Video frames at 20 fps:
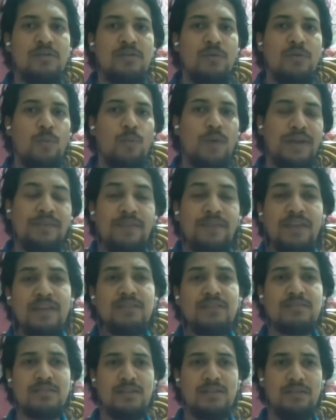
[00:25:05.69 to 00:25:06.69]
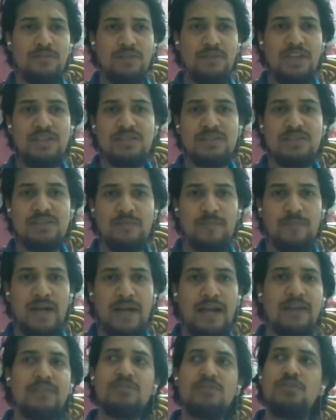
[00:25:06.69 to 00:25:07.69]
When these
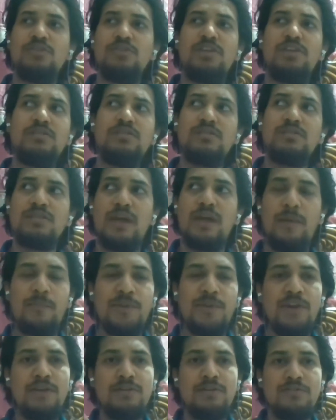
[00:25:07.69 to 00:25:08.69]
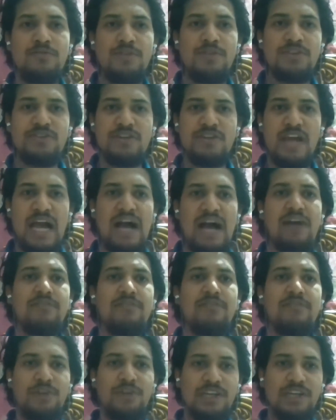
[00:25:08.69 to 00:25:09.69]
banks or these companies which have
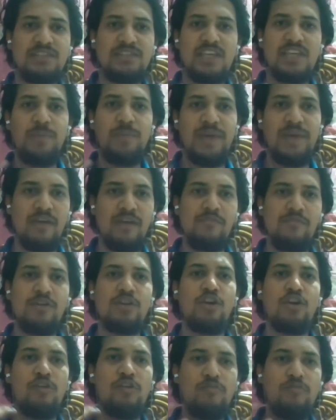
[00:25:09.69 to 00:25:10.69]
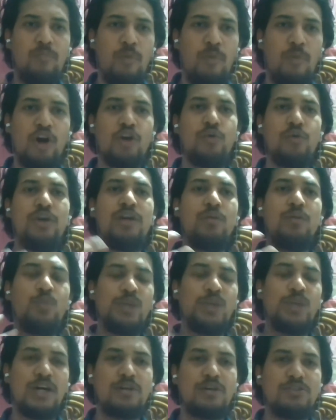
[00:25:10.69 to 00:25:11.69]
risky behavior of borrowing
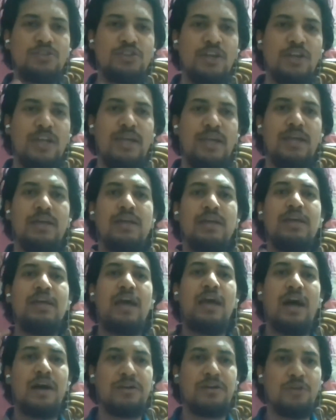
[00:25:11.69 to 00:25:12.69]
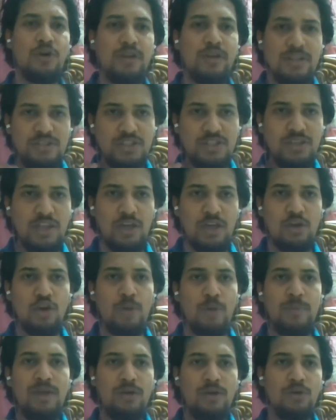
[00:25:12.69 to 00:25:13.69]
without really acknowledging the
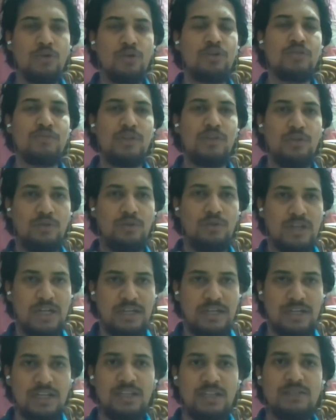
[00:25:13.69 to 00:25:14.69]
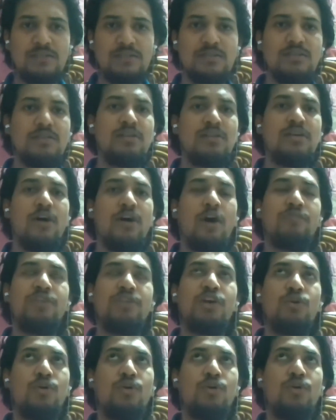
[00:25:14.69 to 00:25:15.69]
economic growth of their own countries, of
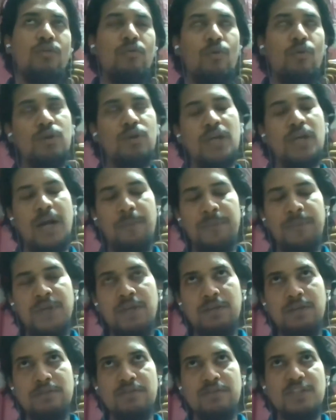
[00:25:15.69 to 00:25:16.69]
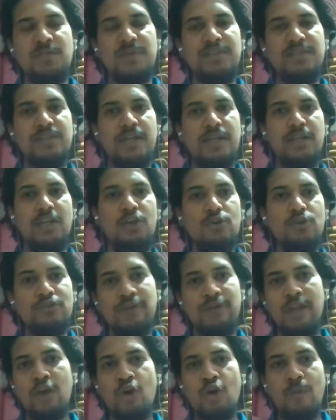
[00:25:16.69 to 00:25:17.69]
their own companies, which means that they
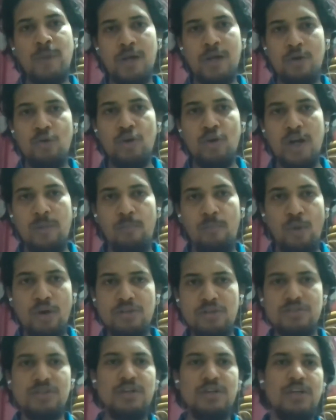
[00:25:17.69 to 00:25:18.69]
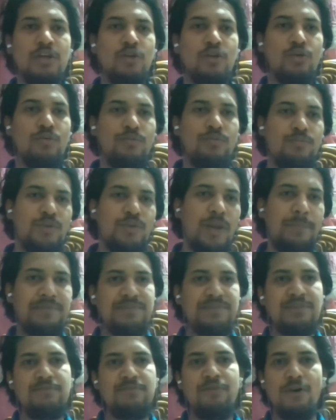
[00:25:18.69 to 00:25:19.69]
usually cook up books to
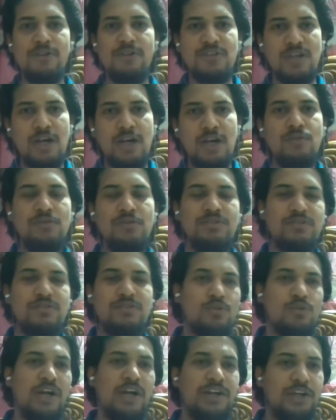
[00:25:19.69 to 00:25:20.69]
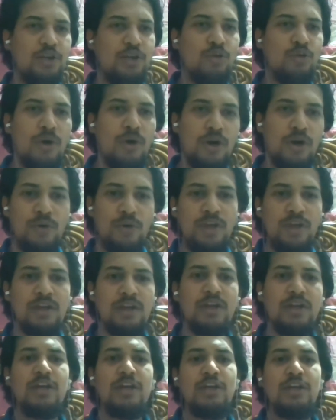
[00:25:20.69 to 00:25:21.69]
represent false accounts to continue borrowing,
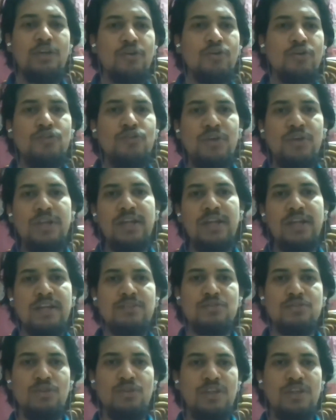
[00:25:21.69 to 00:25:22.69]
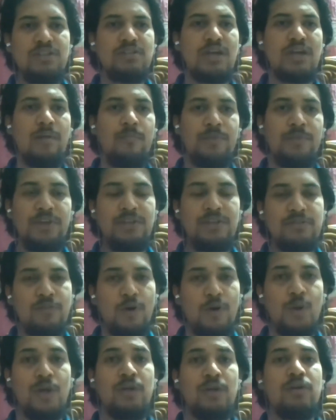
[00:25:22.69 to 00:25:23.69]
usually leads to these companies
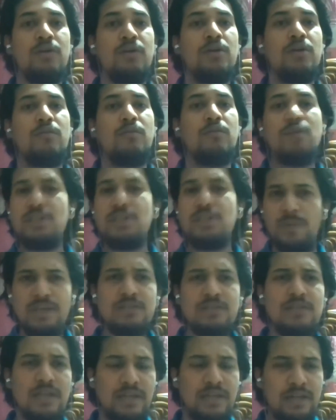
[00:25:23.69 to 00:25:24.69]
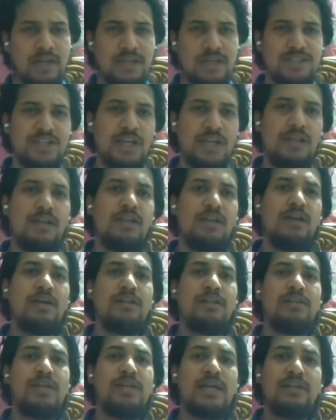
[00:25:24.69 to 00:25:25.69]
falling, which means in a nutshell
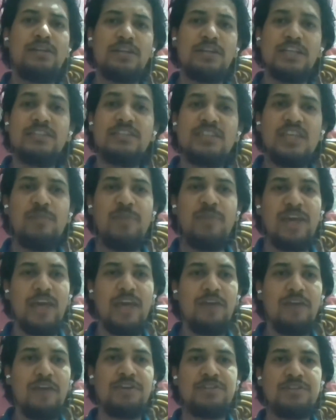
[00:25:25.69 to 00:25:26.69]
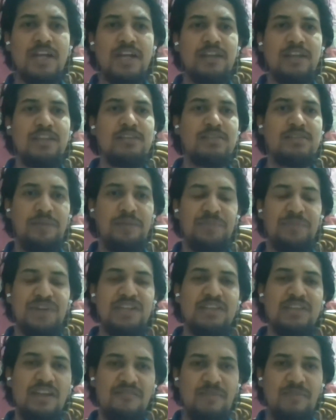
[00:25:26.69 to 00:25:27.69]
that the risky behaviors that these companies
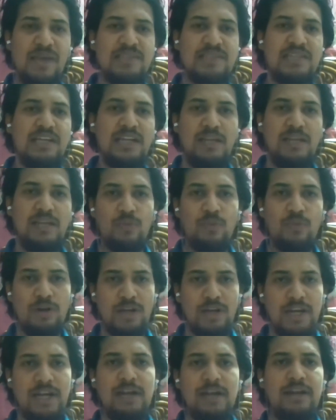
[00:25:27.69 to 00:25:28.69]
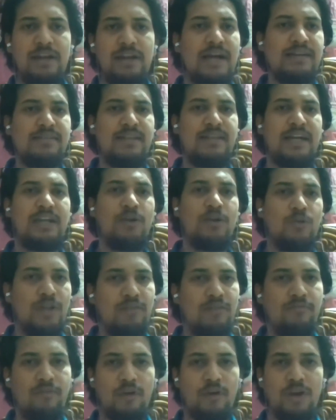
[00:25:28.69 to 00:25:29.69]
have basically portrayed has led to
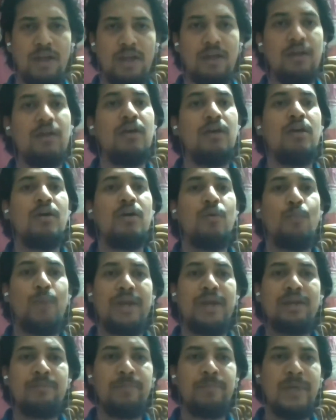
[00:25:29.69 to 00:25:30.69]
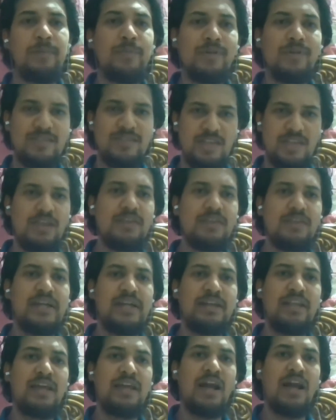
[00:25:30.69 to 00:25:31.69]
them falling. When people see
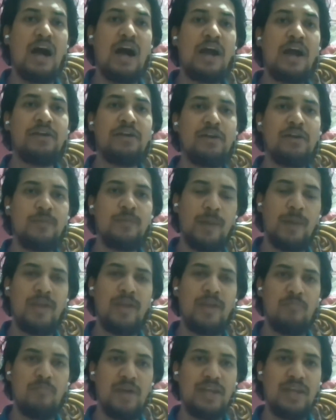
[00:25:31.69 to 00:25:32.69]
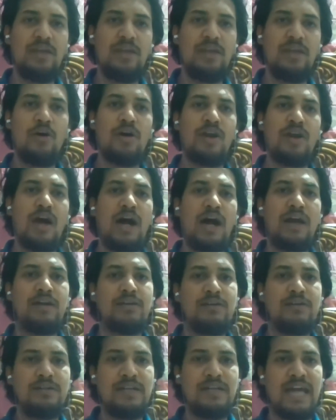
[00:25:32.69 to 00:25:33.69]
that their hard earned public money or hard
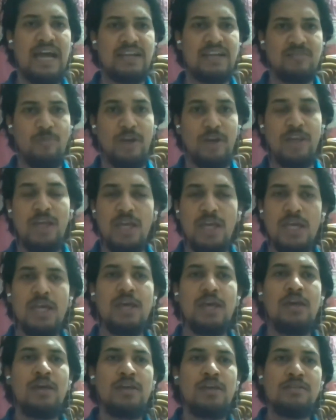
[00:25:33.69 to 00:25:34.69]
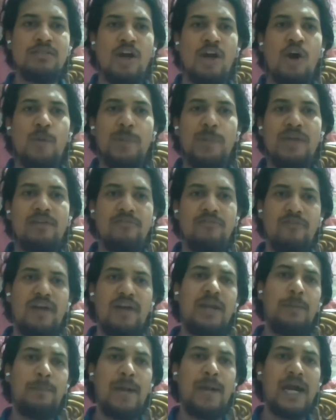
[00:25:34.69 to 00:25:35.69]
earned tax money is now being
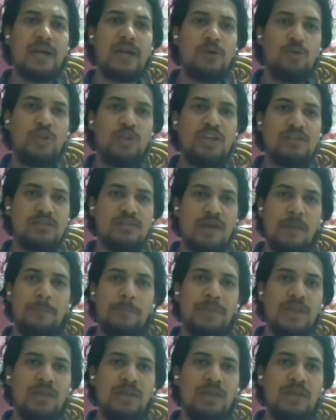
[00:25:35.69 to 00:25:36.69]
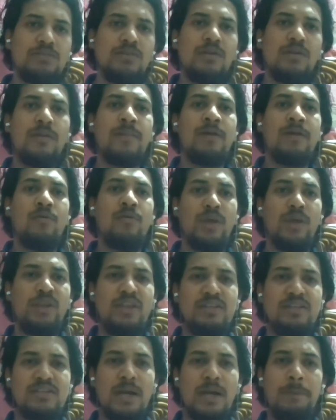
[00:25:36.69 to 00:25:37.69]
fed back to these companies, when
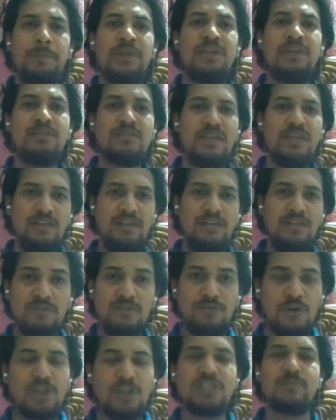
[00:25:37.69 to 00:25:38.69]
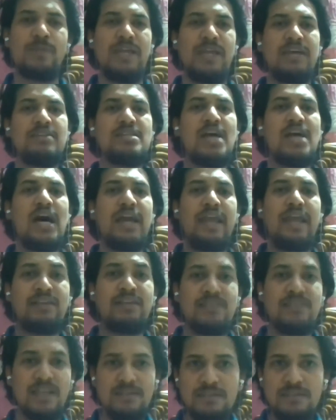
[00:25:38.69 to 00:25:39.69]
these companies in the first place are
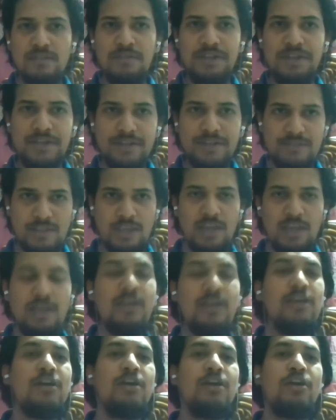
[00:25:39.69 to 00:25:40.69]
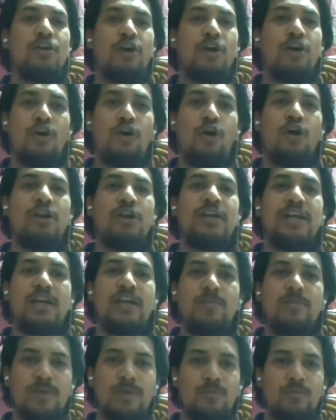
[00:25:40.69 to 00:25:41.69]
extensively risky, they are
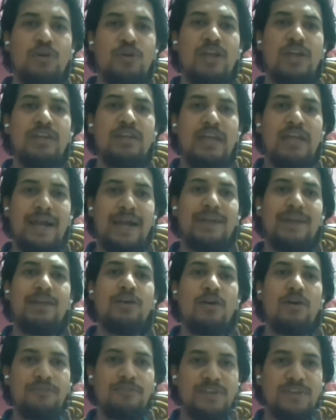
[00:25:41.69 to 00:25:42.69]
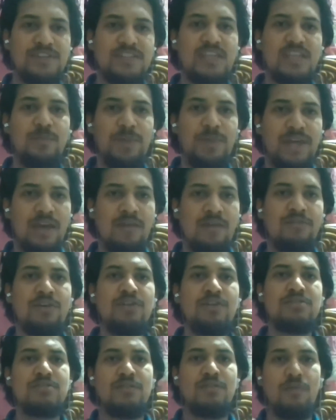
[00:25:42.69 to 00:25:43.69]
already promoting the idea of risky
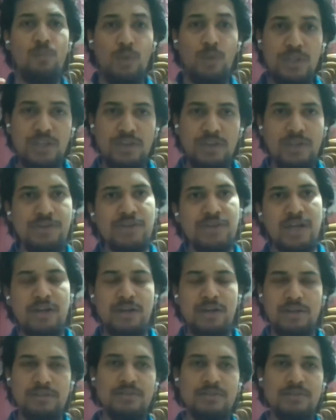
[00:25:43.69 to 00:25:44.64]
behaviors within these countries.